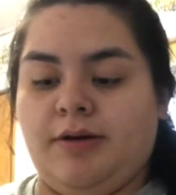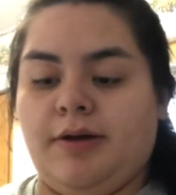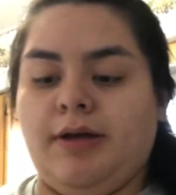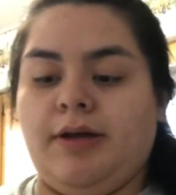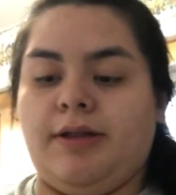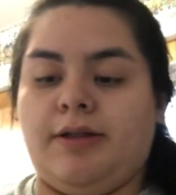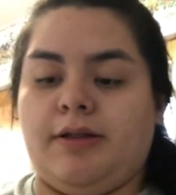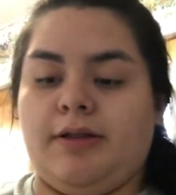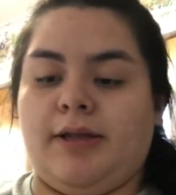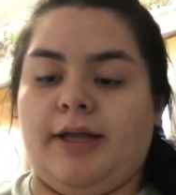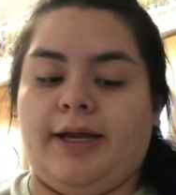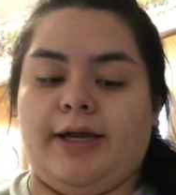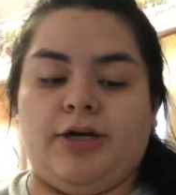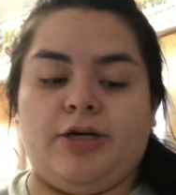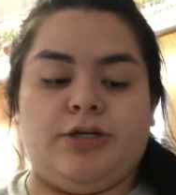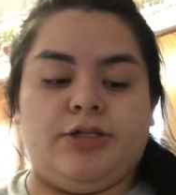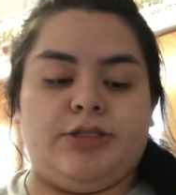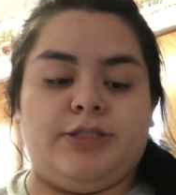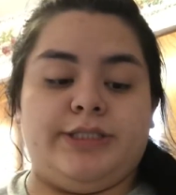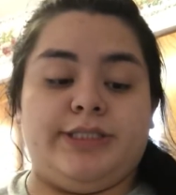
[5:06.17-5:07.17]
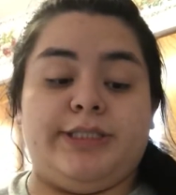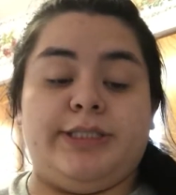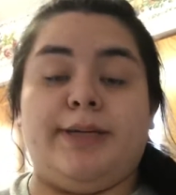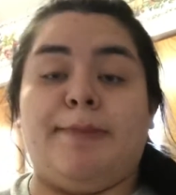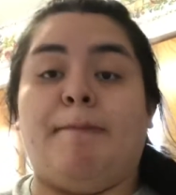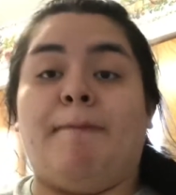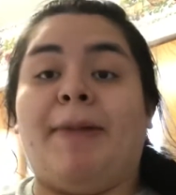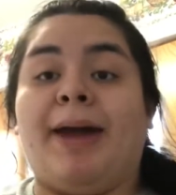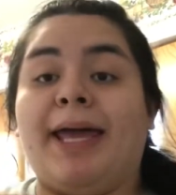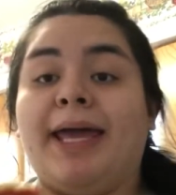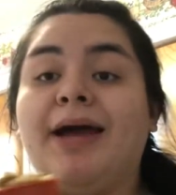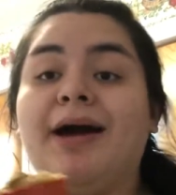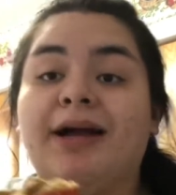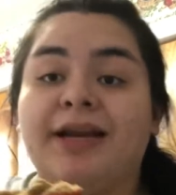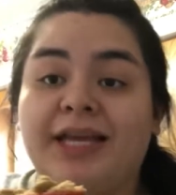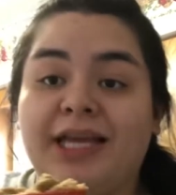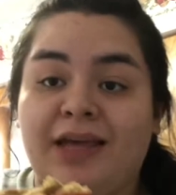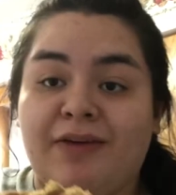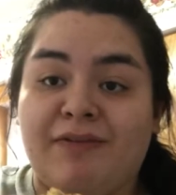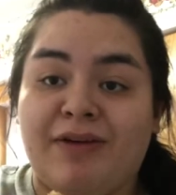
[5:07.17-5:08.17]
and there's my
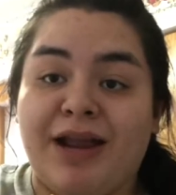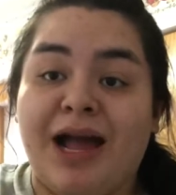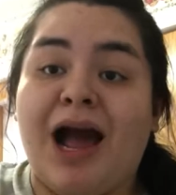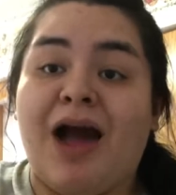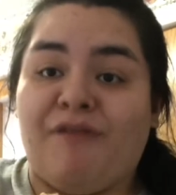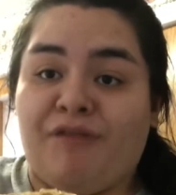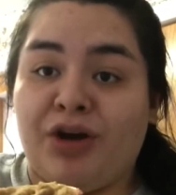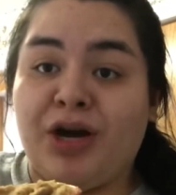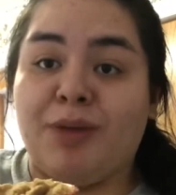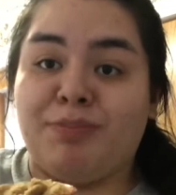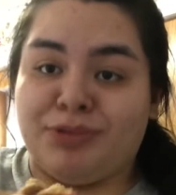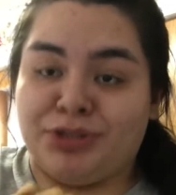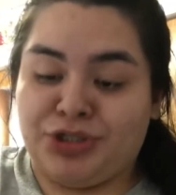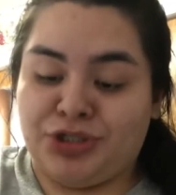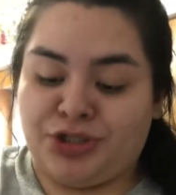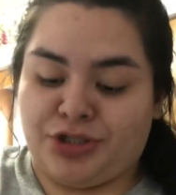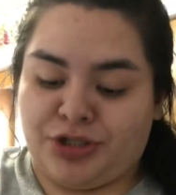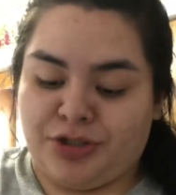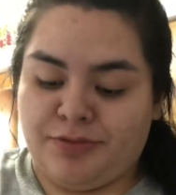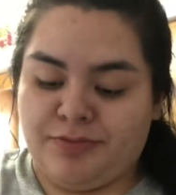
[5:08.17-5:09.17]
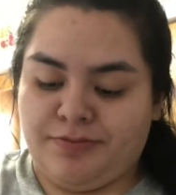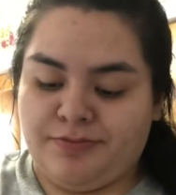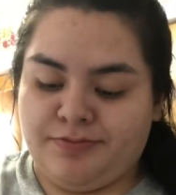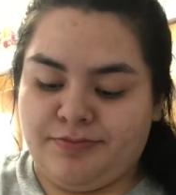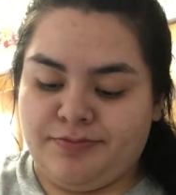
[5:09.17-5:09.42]
uneven 1/2 cup of sugar.